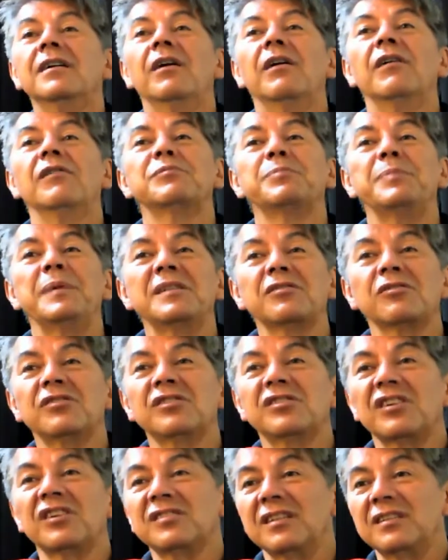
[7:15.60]
of Space
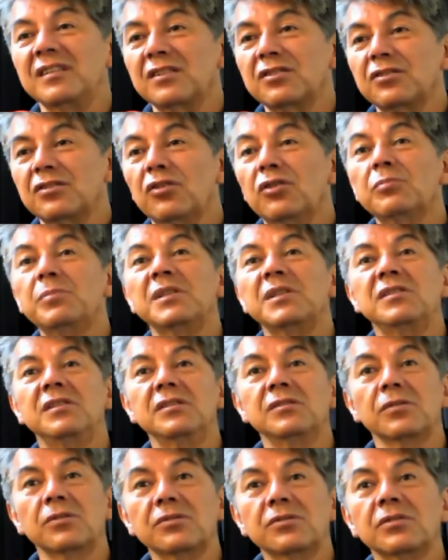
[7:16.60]
Renaissance International, but
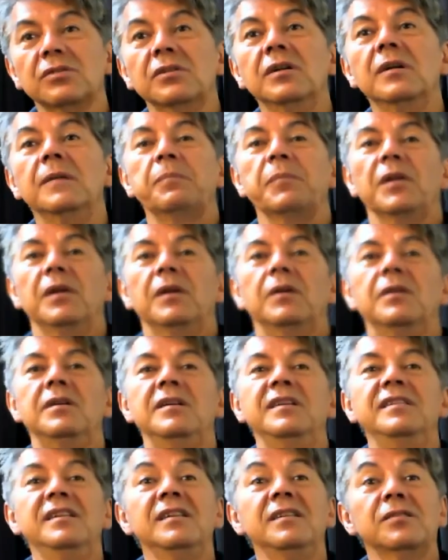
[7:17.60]
she's also
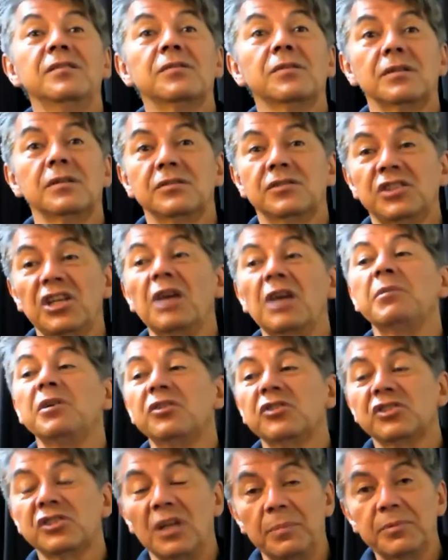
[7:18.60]
leading the
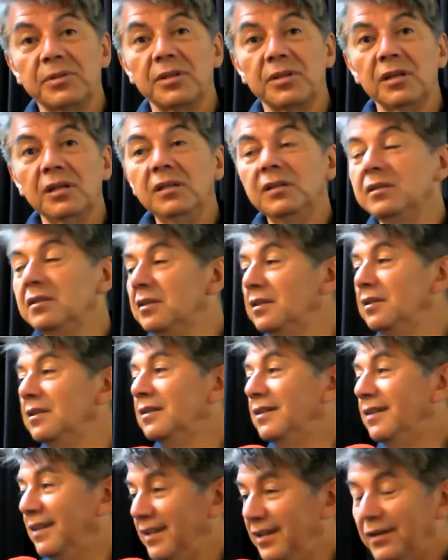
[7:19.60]
German chapter
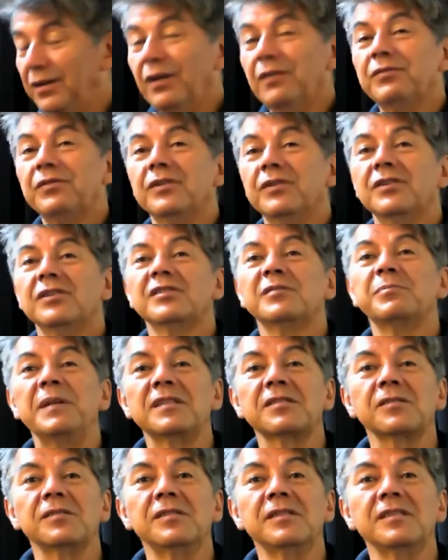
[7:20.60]
of
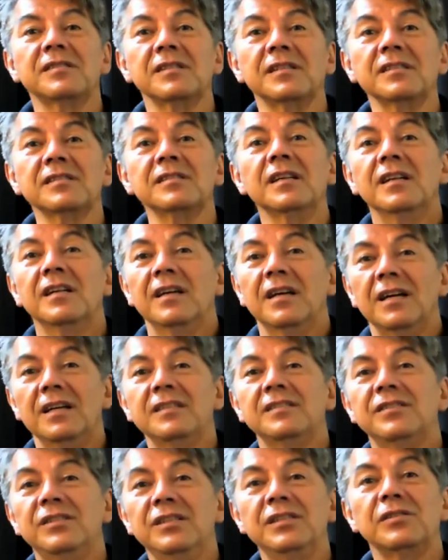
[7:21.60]
Space Renaissance.
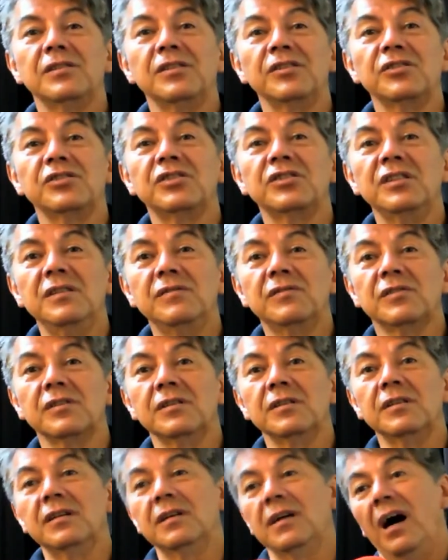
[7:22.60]
And she's an achieved
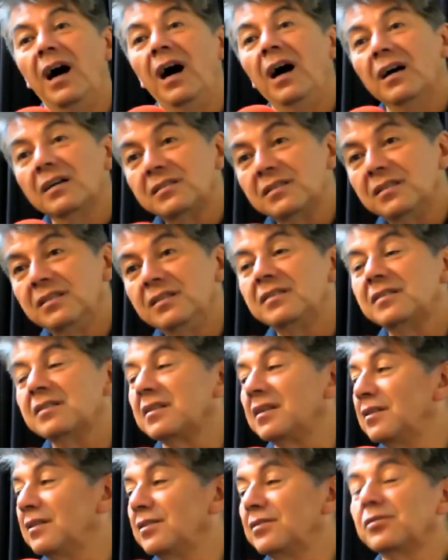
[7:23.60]
artist
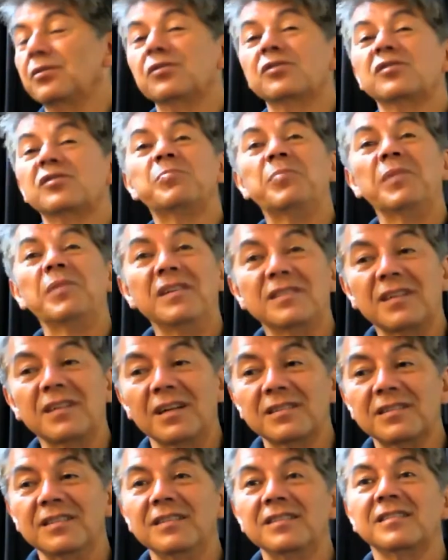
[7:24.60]
and also space
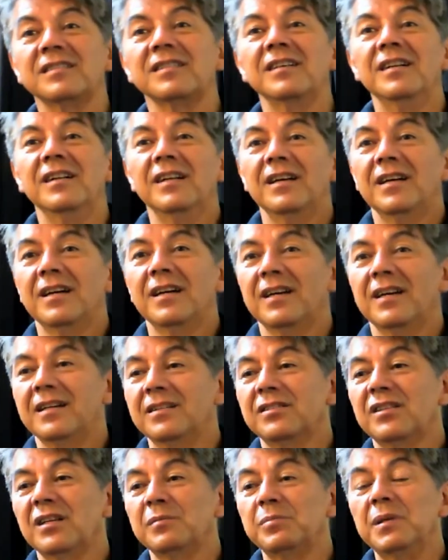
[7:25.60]
artist. And
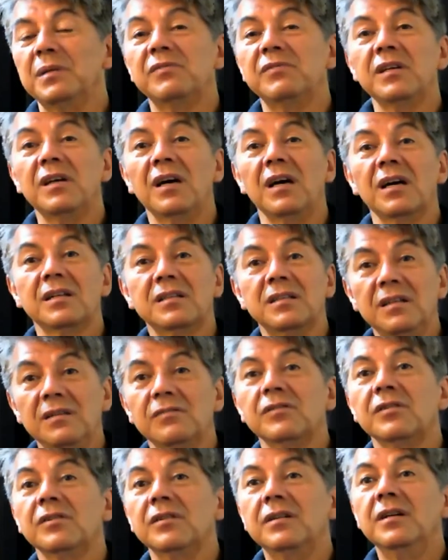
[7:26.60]
she has been very
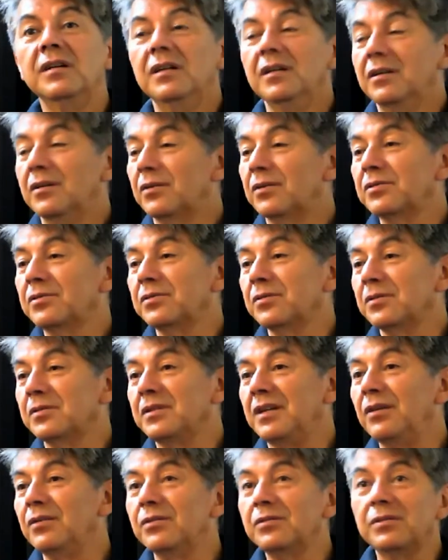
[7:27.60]
active also
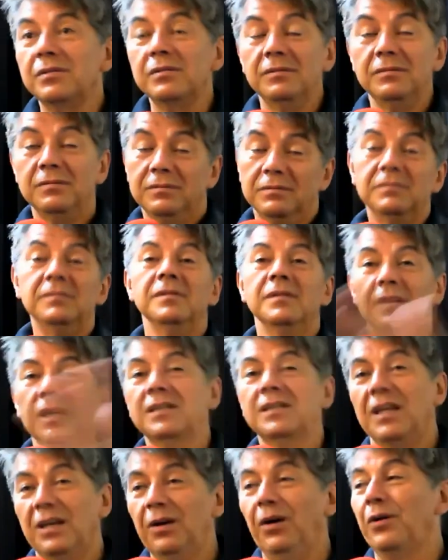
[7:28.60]
now to
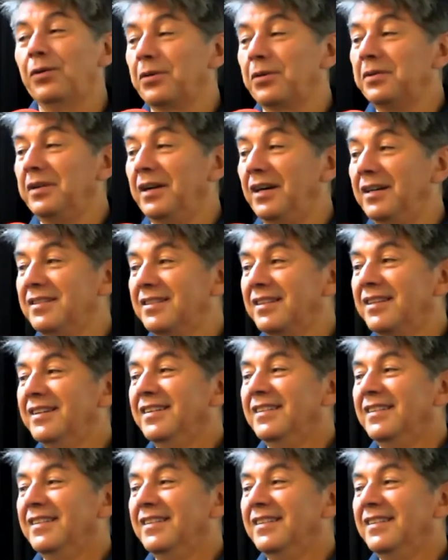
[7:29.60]
organize